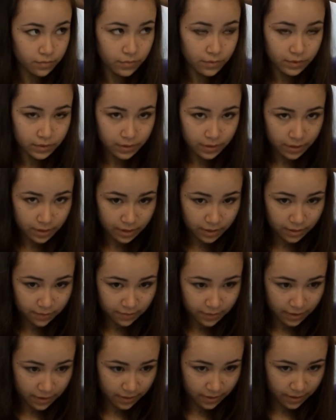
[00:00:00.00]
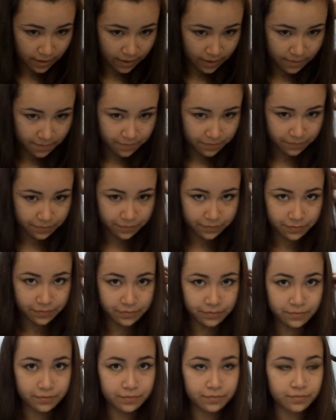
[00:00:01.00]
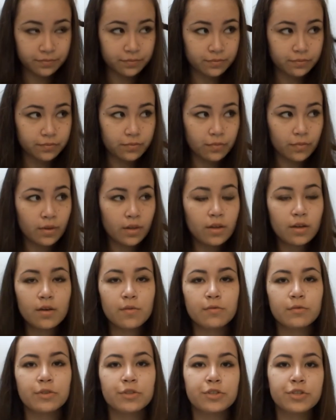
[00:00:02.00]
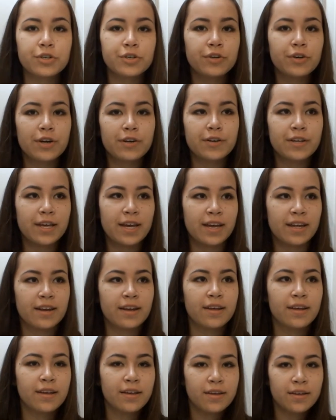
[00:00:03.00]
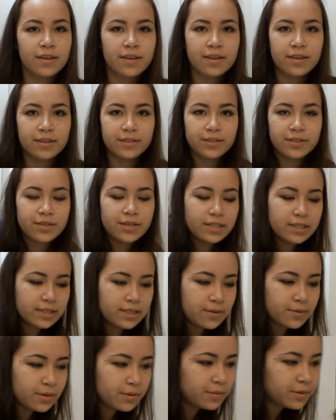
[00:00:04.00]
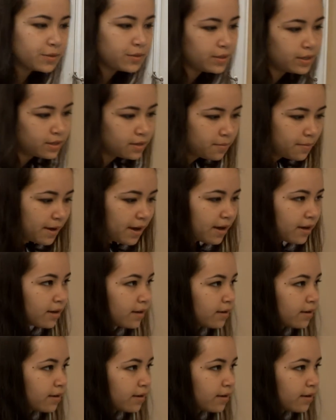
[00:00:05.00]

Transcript: So now that I've got that, I'm going to turn around again so you can see what I'm doing in the back.